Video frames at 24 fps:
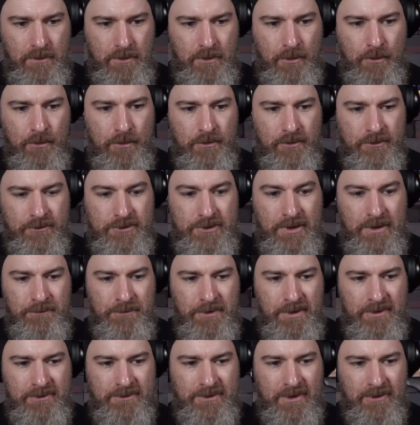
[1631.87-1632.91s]
Oh, the
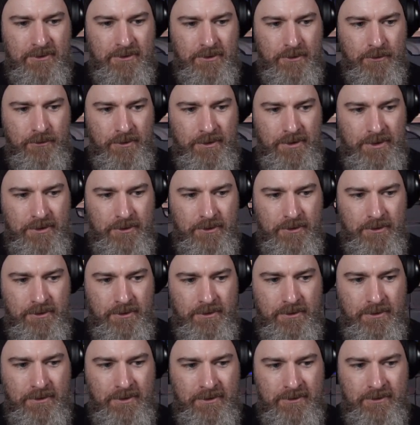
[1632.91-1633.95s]
jumping is actually really
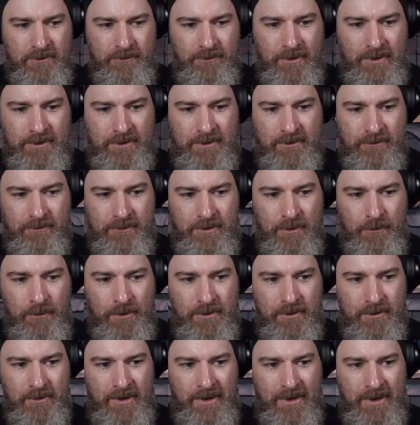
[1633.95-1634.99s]
good. That's effective. No
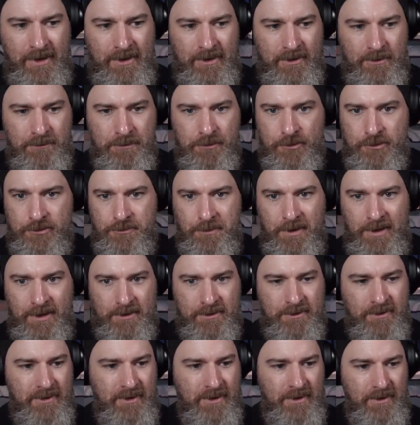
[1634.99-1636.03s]
wonder they added a
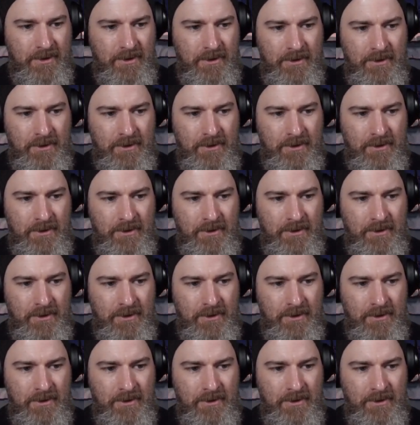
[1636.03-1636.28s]
pushback to that.